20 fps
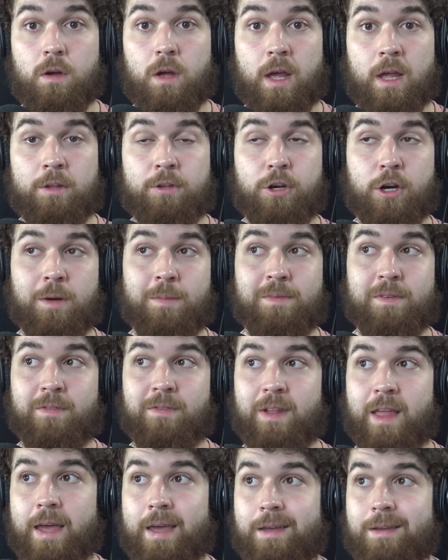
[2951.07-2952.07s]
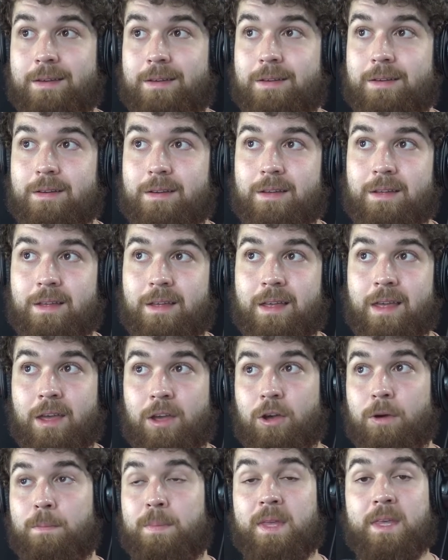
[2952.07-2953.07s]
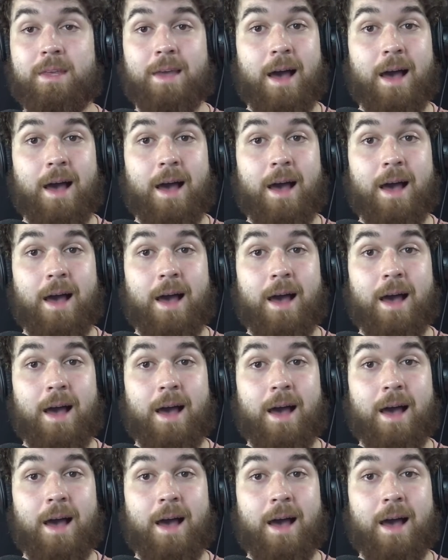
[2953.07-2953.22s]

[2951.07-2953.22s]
in terms of it could be